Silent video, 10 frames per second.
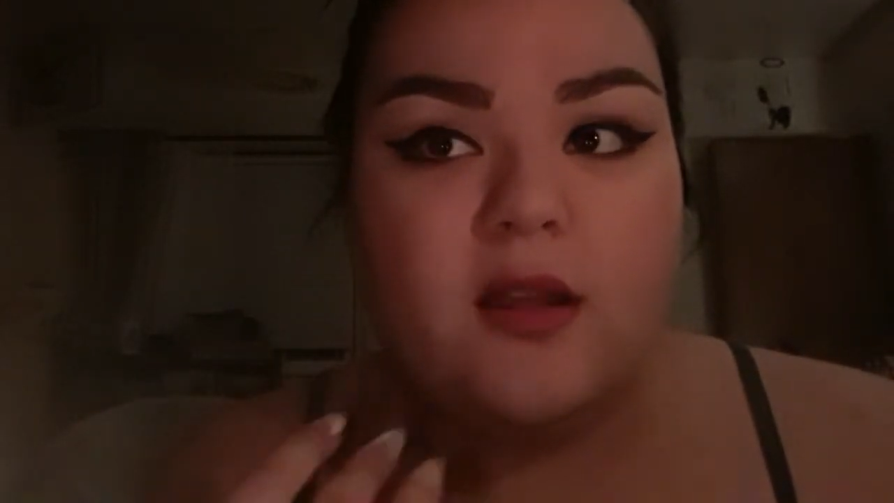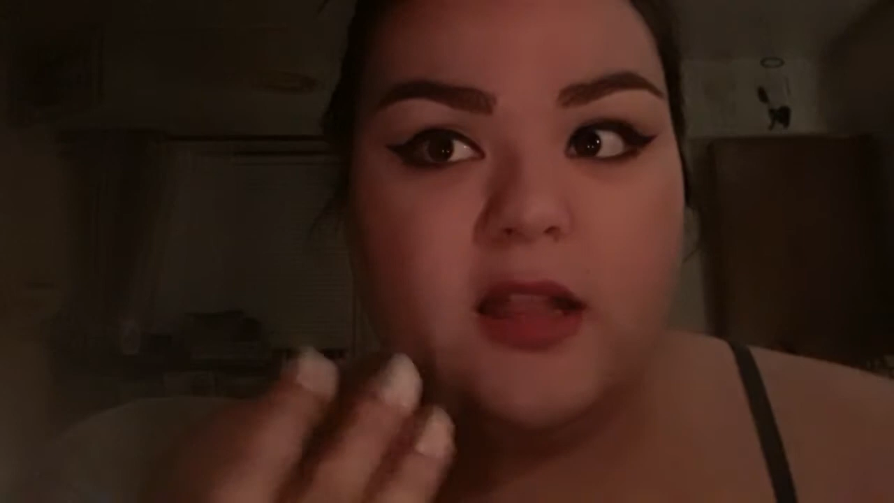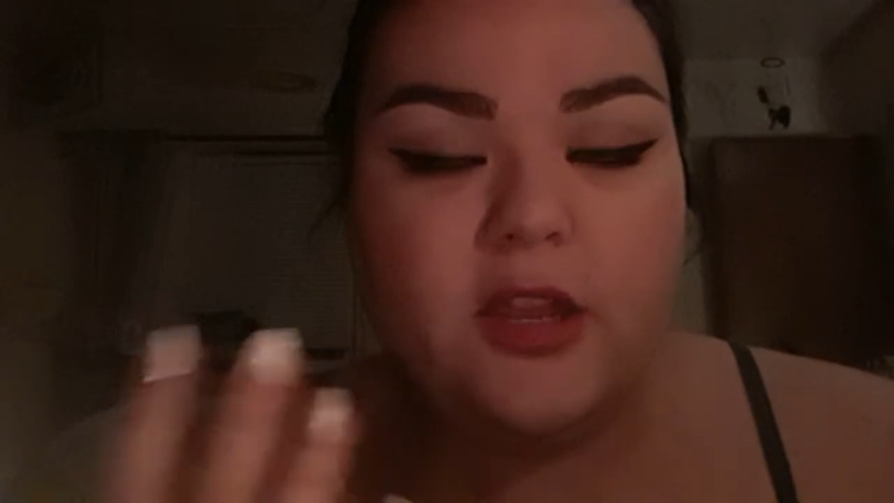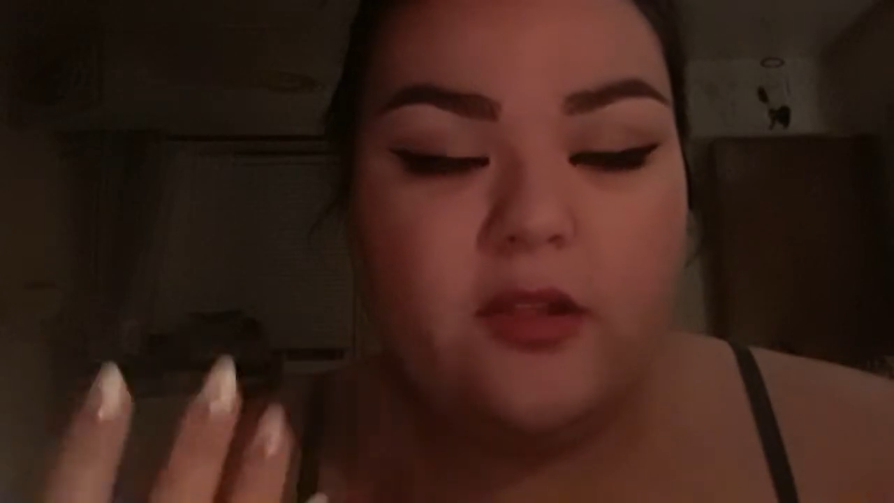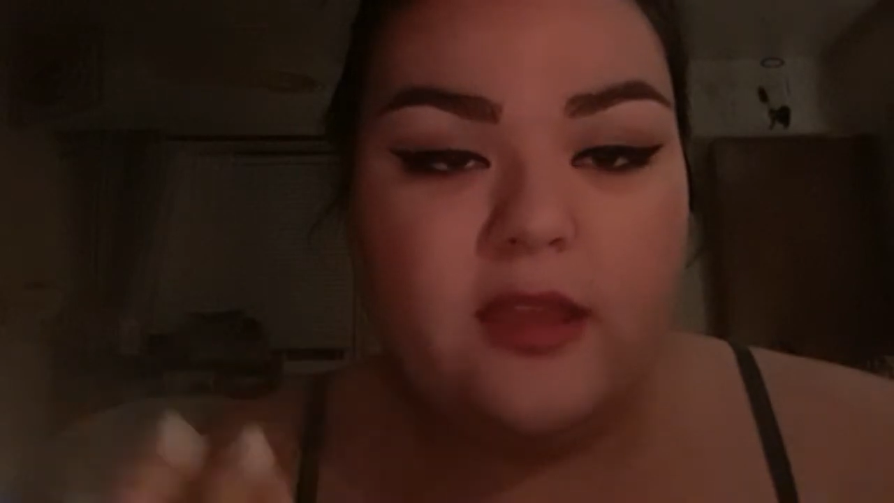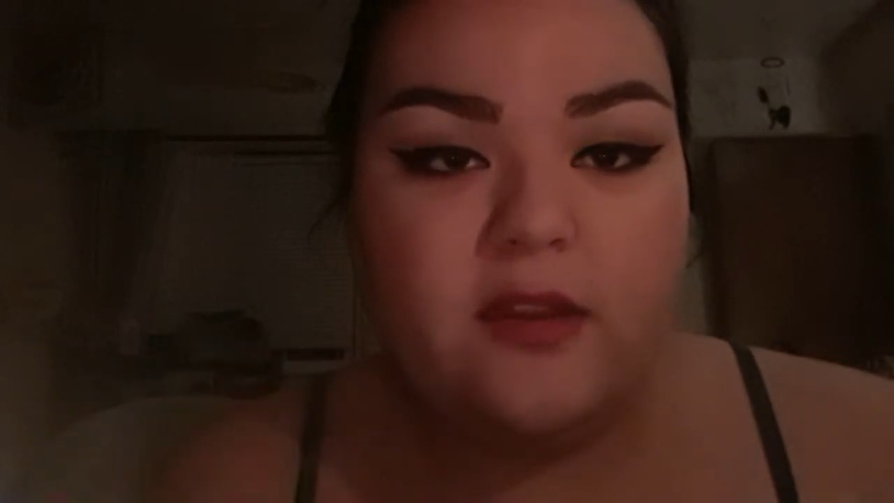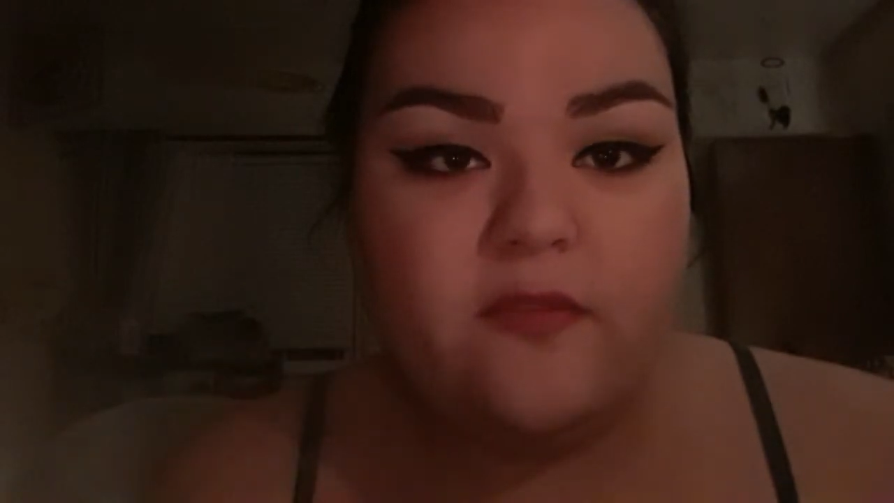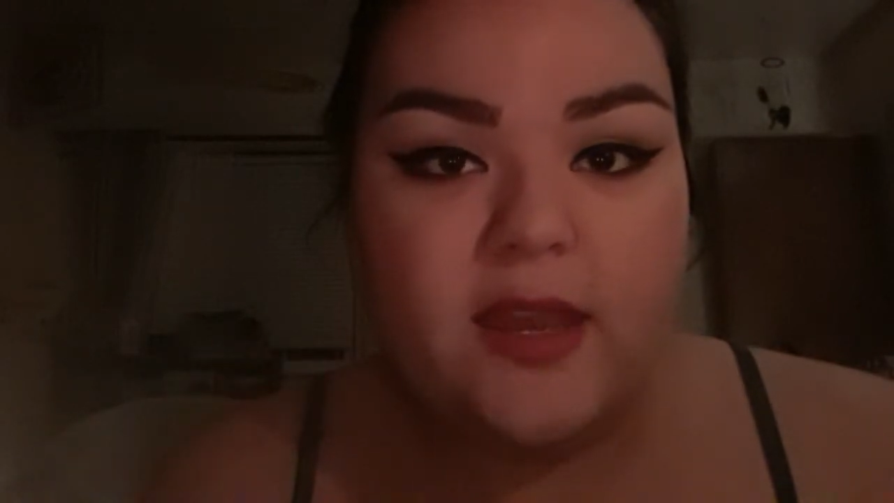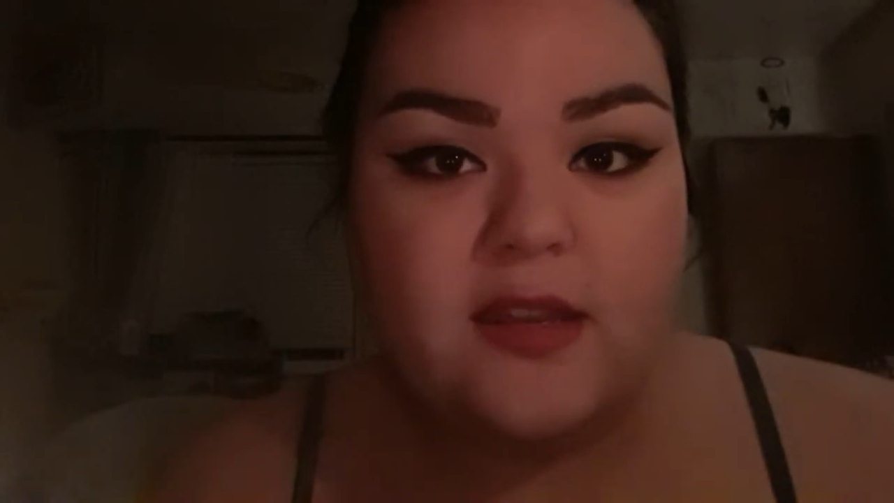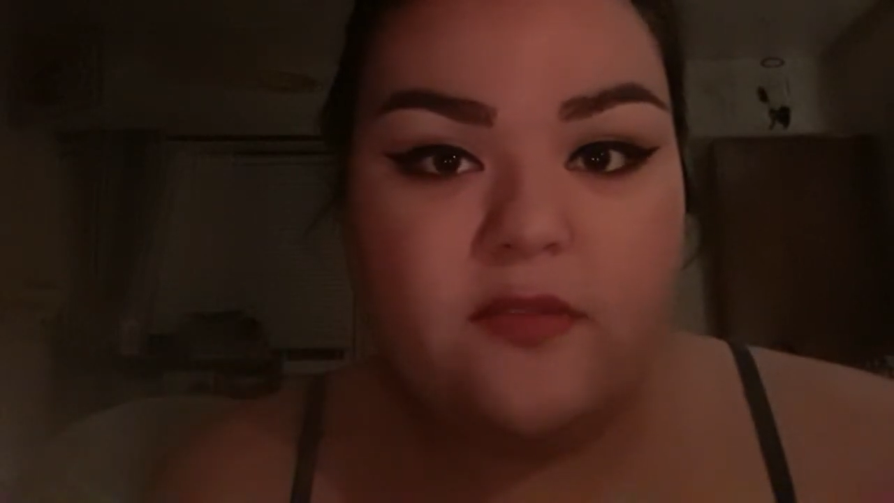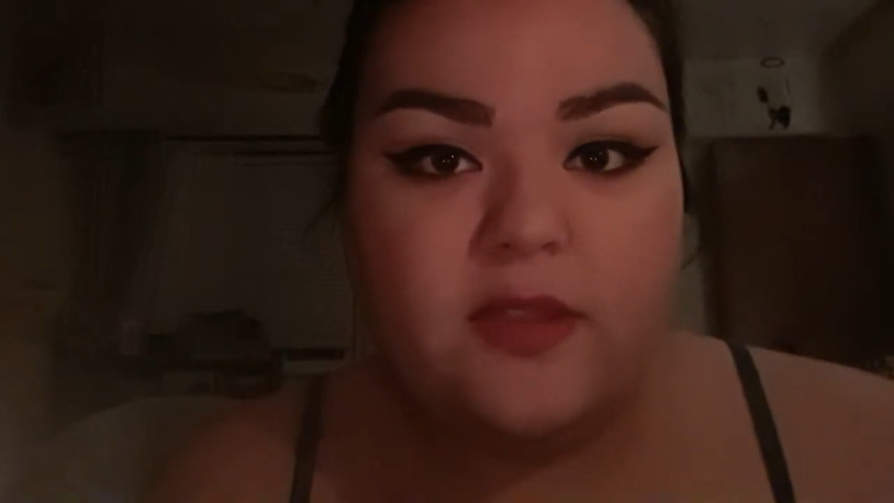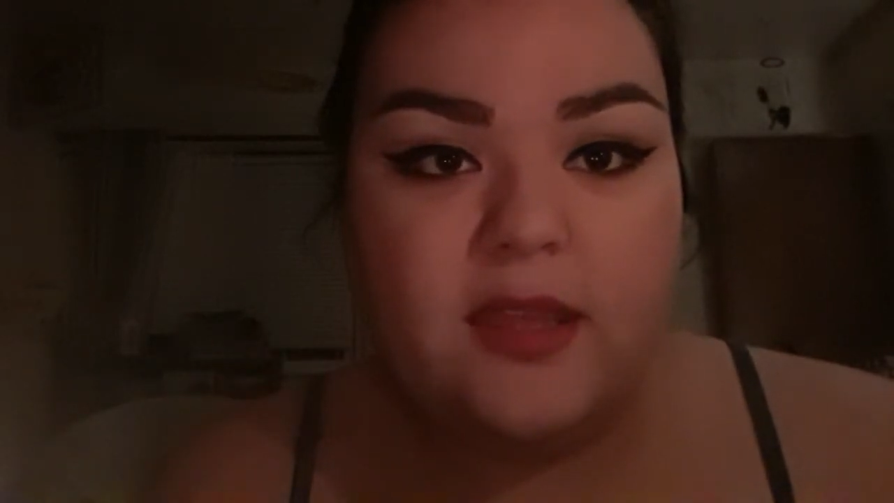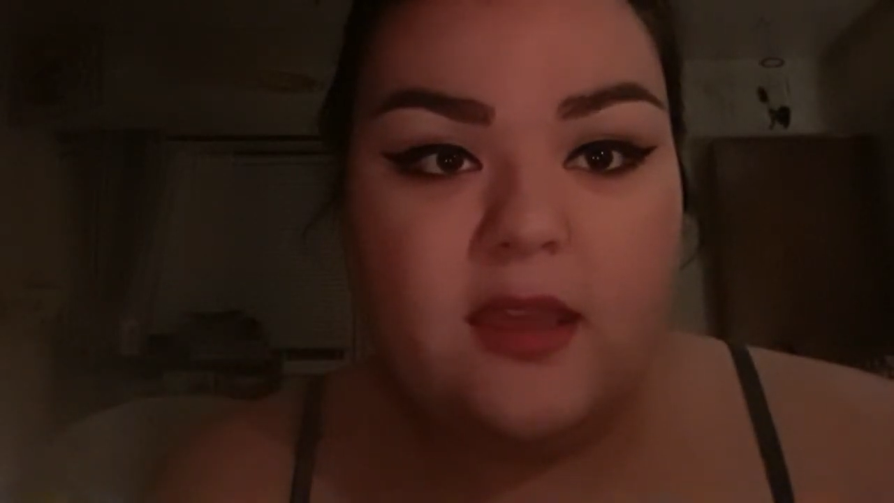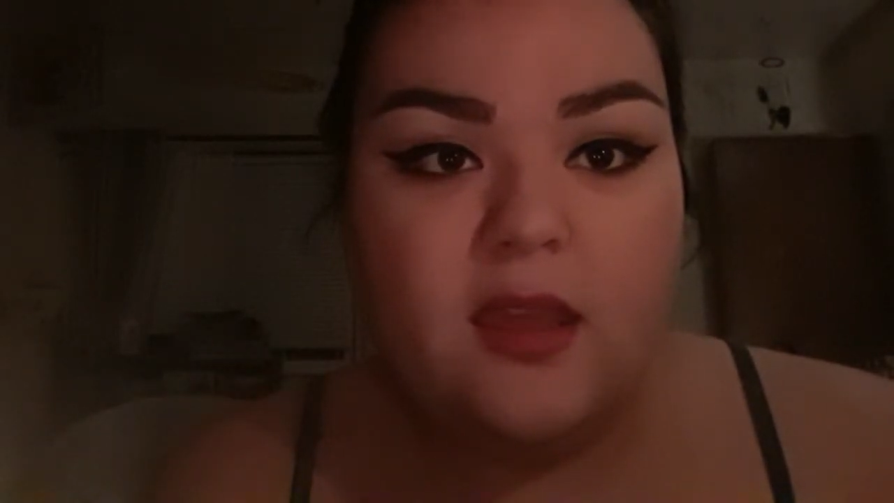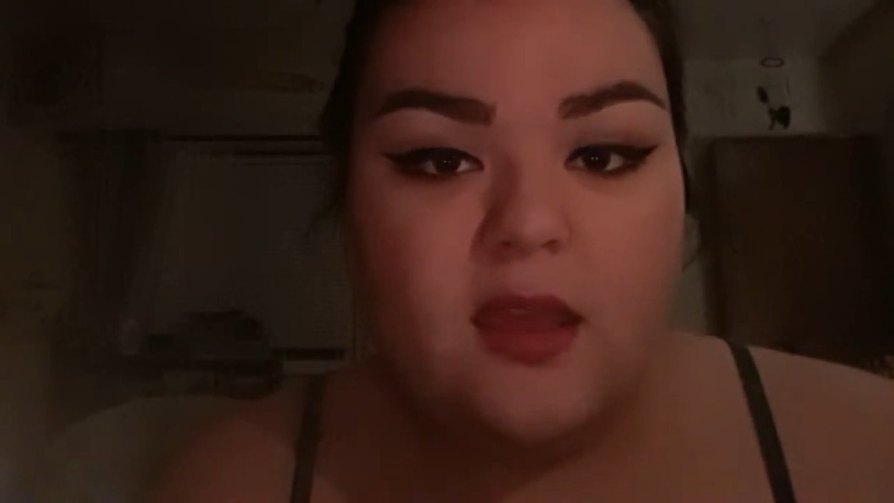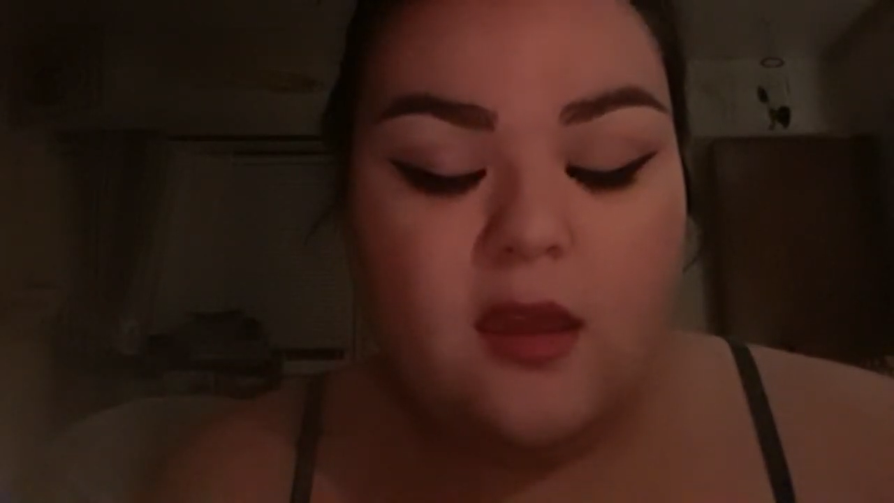clearly and effectively